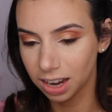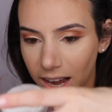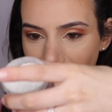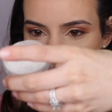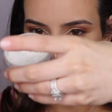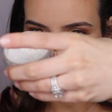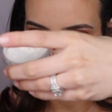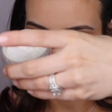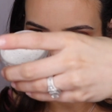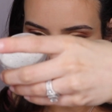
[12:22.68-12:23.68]
And I have it
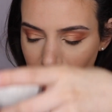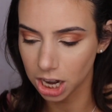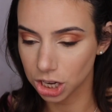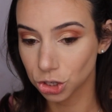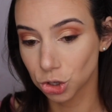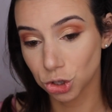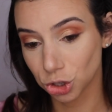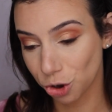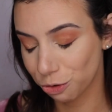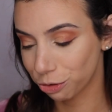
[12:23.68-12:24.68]
in the shade
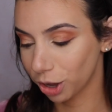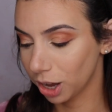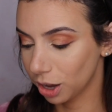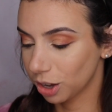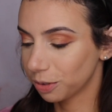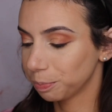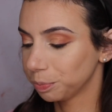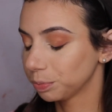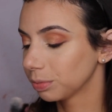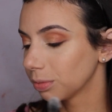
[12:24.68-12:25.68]
Snowflake
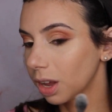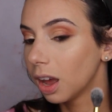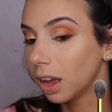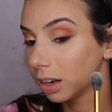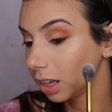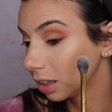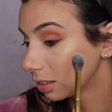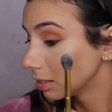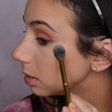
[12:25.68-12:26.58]
Honey.